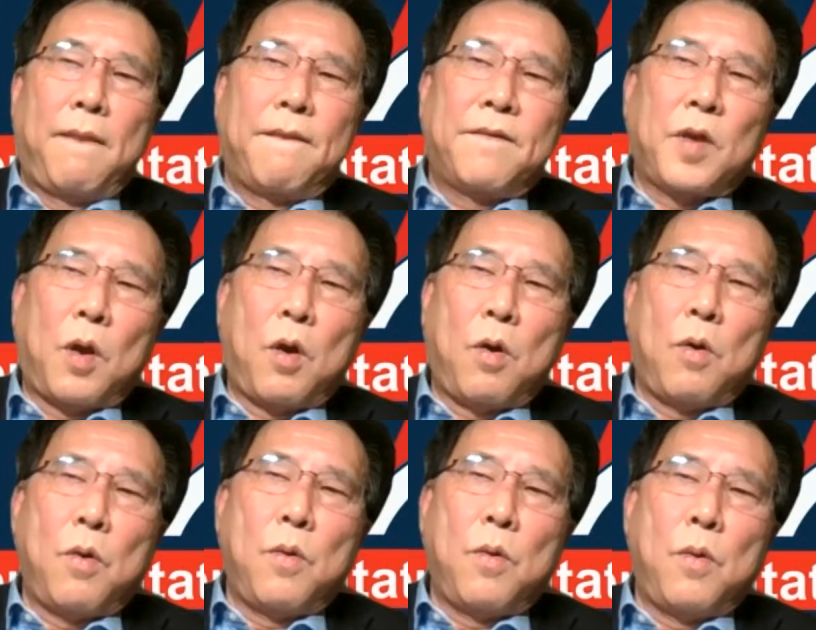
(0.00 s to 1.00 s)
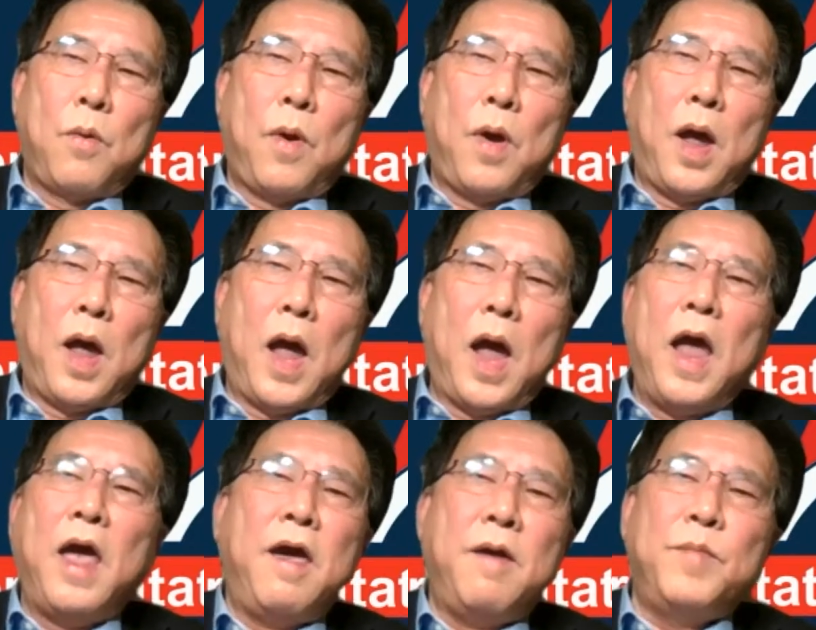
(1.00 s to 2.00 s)
So I
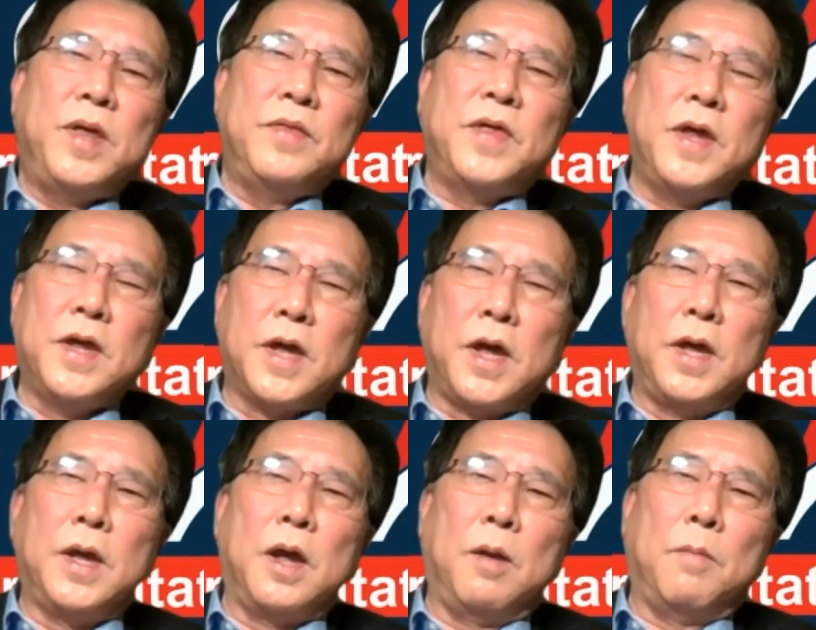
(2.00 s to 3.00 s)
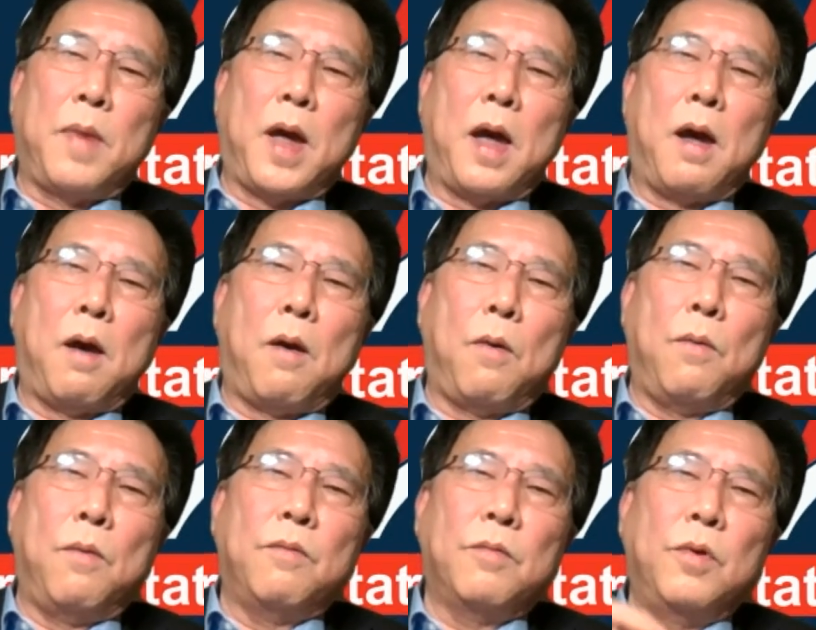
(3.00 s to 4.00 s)
have been thinking
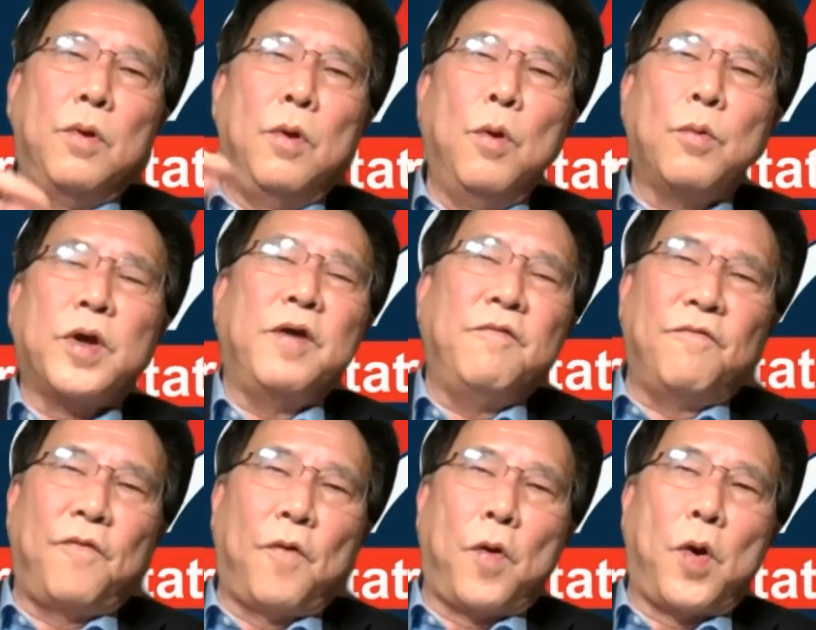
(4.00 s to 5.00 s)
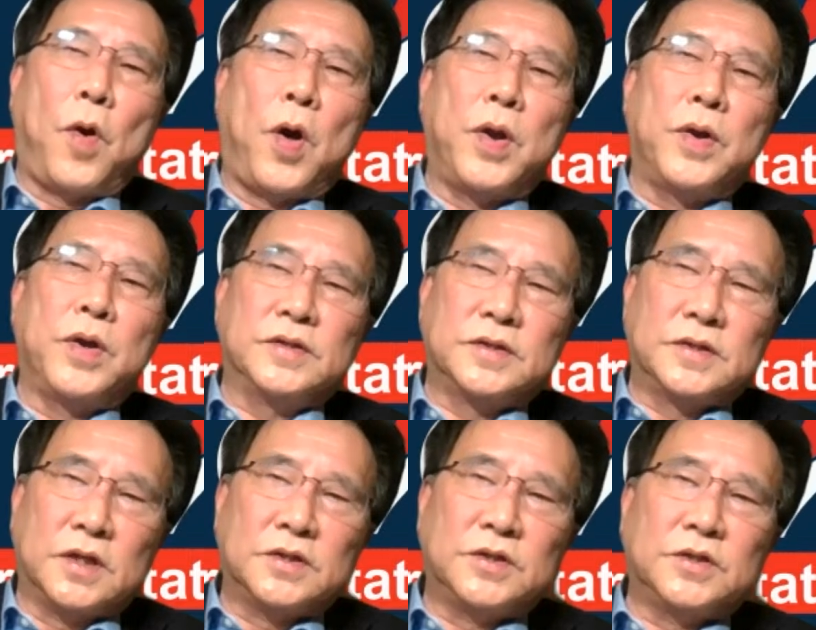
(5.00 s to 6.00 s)
about looking for the
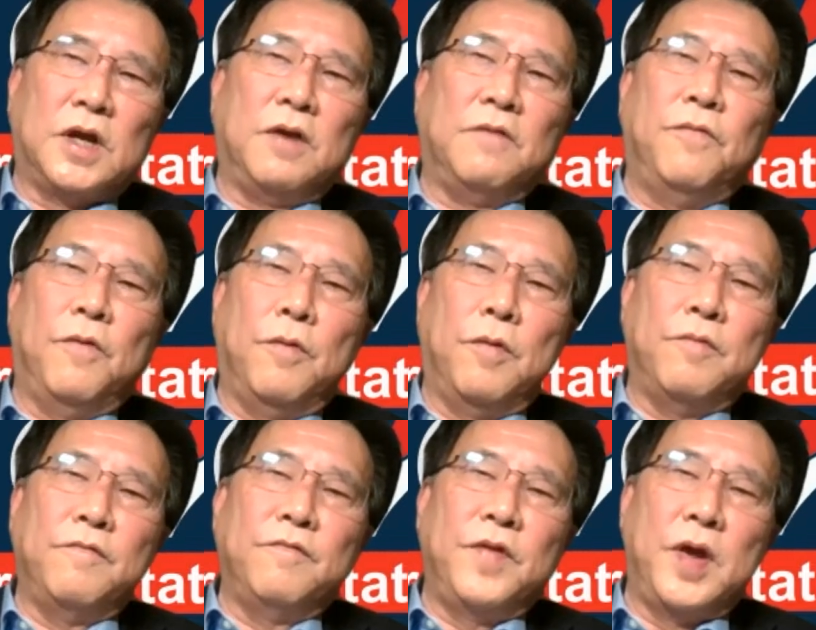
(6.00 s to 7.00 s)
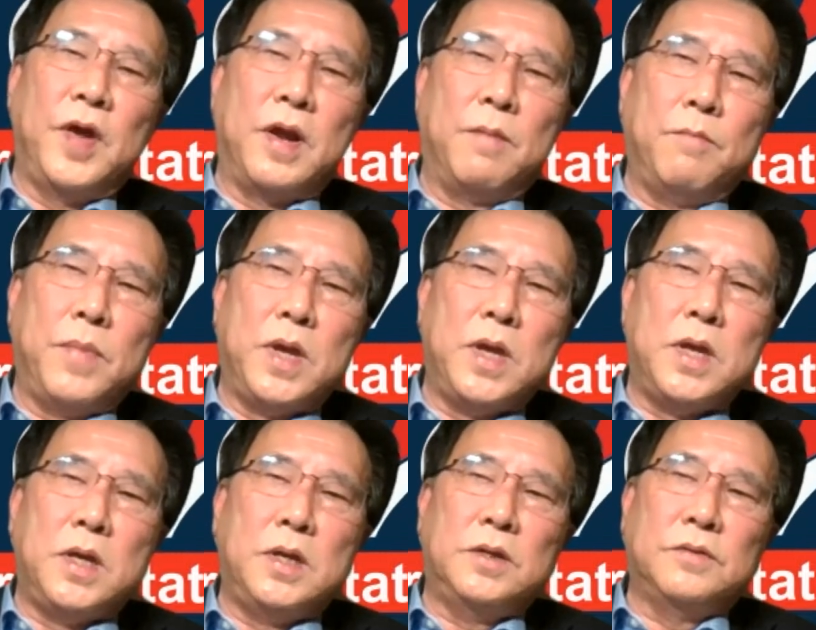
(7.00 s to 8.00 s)
successful
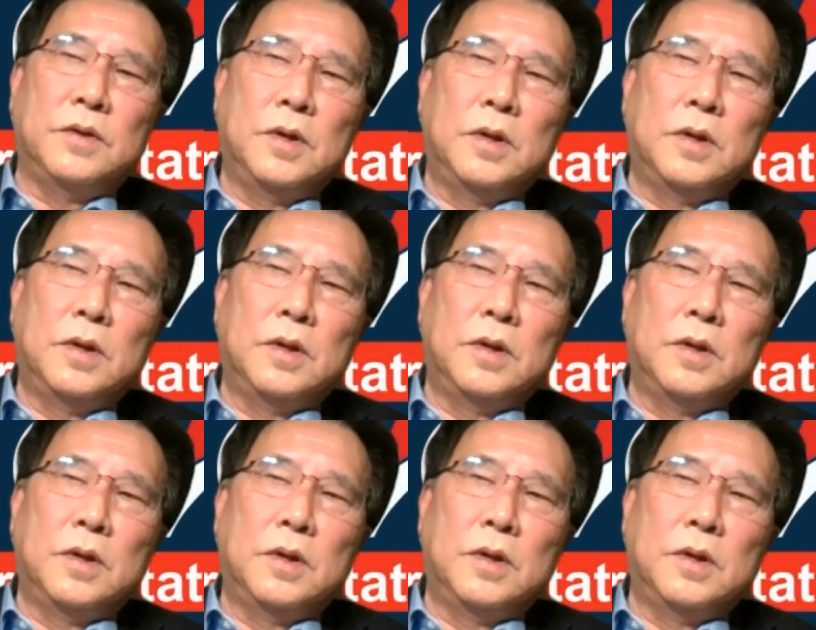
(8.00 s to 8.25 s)
Vietnamese